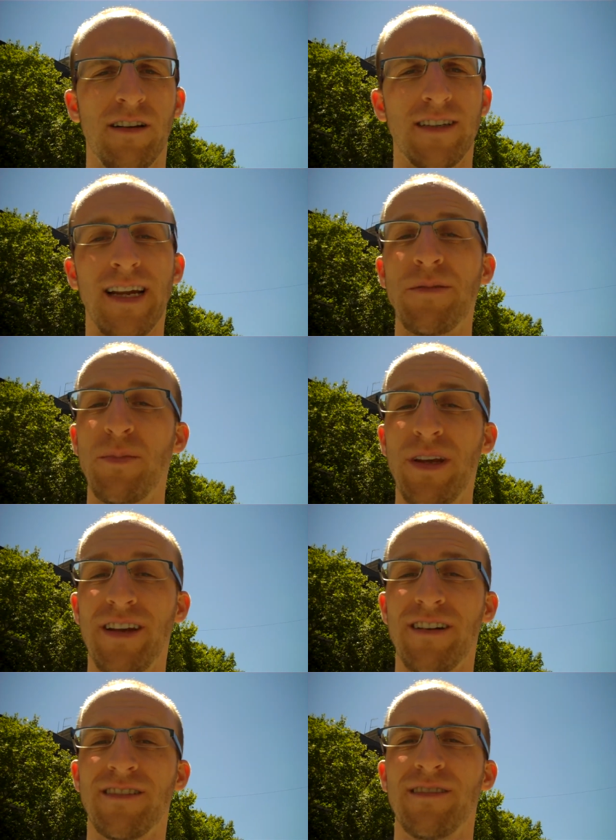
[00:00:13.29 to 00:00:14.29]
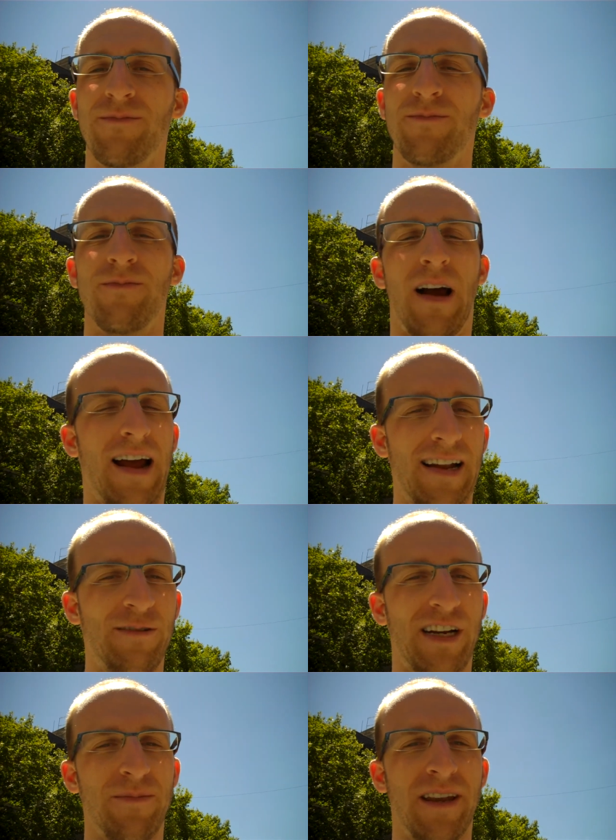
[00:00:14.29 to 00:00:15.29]
Good time to be here. I
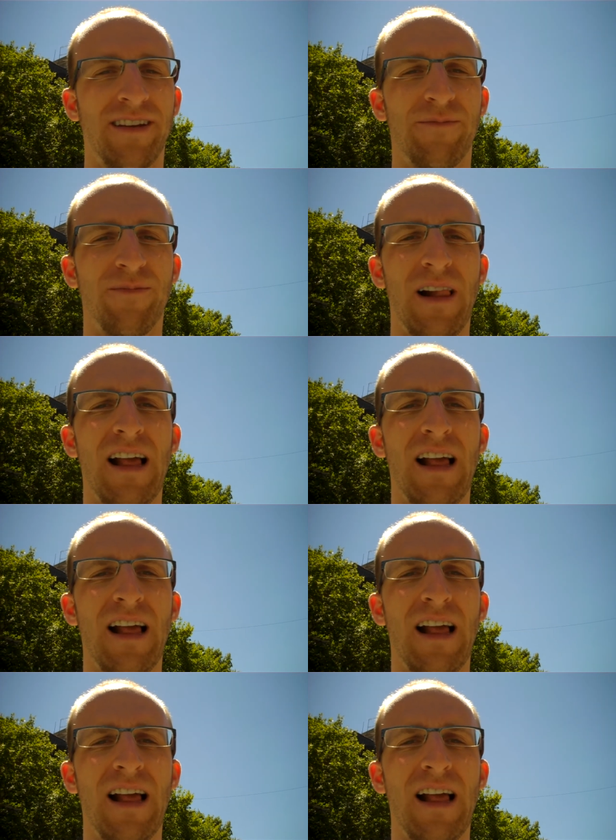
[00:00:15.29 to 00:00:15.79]
highly recommend it.